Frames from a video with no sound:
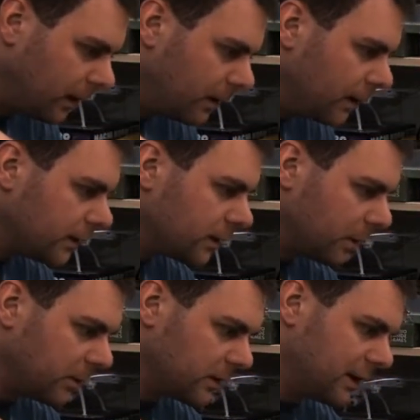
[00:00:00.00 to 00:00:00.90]
but
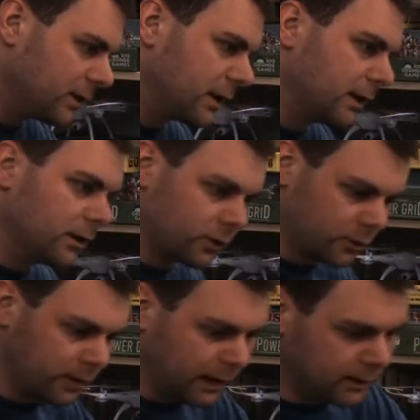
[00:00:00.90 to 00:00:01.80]
sometimes it's nice to get the
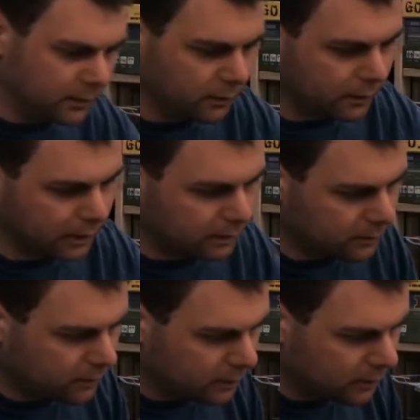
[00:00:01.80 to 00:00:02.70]
screw heads in the right
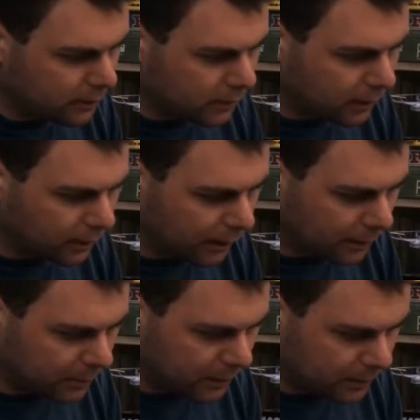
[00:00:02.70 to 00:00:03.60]

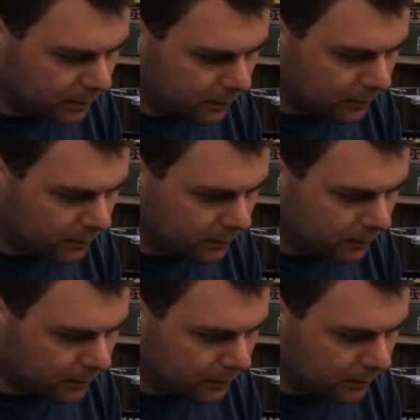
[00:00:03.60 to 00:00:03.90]
alignment.